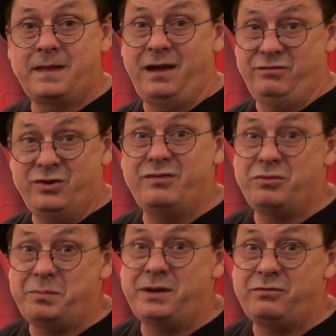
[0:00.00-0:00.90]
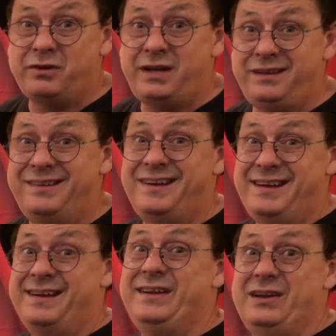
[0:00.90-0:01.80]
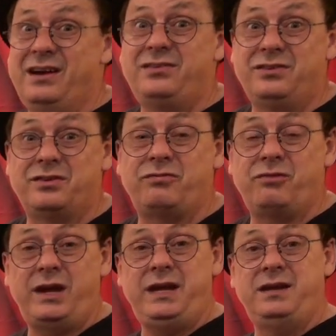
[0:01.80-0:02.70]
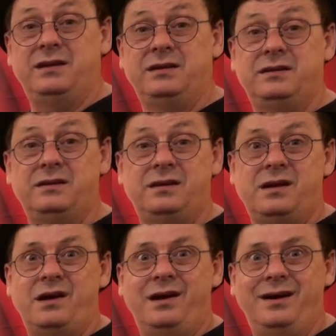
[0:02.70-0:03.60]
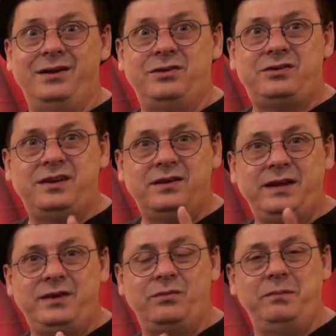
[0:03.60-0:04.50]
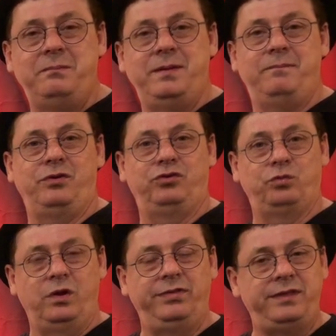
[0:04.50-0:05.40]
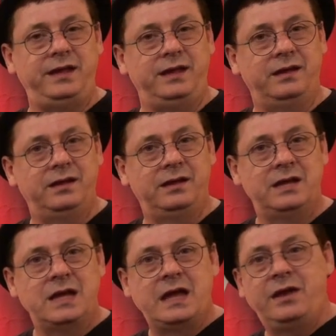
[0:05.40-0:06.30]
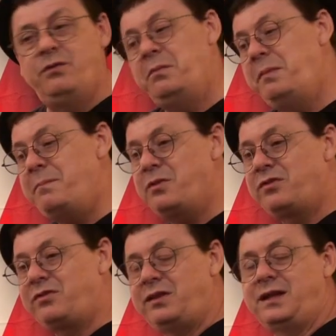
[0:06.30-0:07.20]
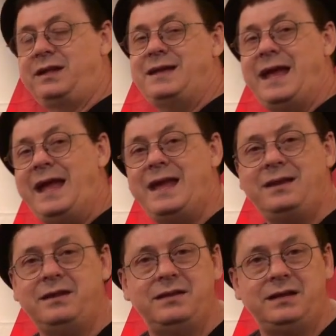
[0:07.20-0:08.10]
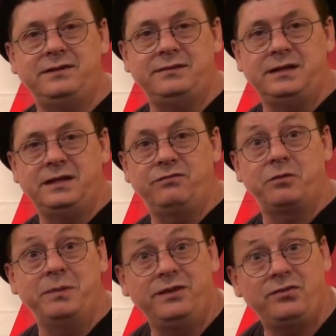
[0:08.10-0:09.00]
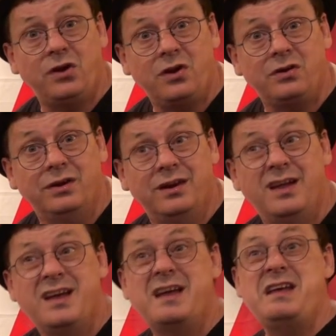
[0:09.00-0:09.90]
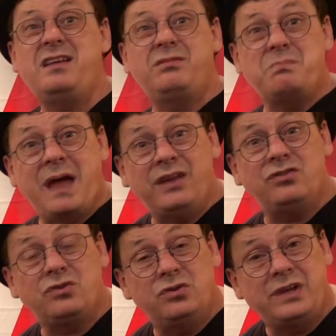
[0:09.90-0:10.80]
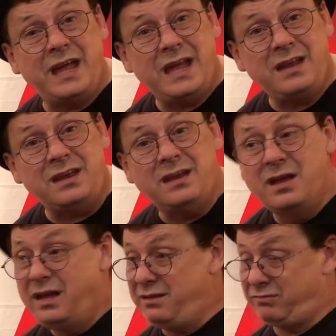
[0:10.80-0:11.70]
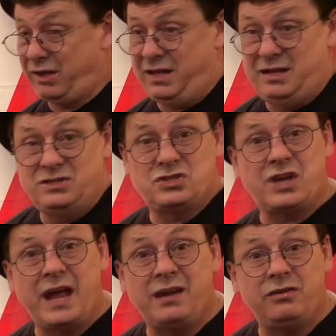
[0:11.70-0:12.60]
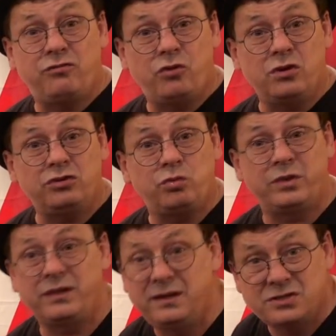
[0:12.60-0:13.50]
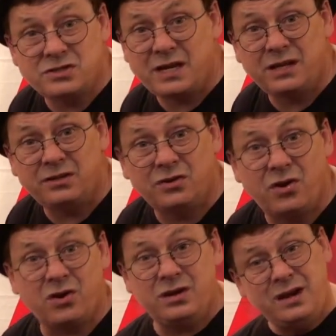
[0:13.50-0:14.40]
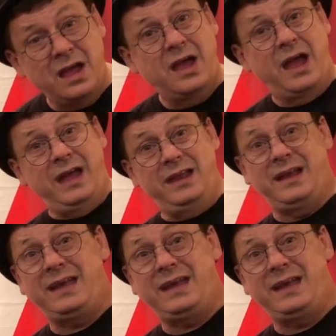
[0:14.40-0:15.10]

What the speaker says: Have you ever been afraid? Gus is afraid until he remembers one thing. He remembers that the candy that he's eating from his garden is magical candy. It's an enchanted forest with an enchanted garden, and the